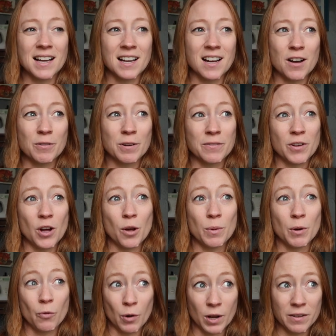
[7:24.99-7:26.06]
I got rid of all
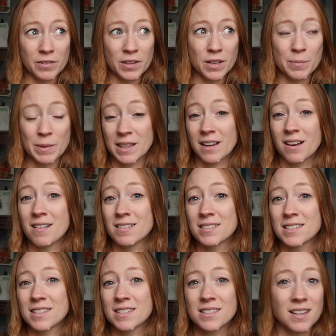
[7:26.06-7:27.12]
but one of them, and they all
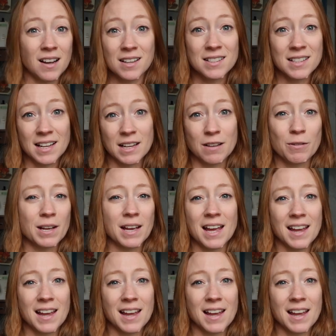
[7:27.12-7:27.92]
sucked anyway.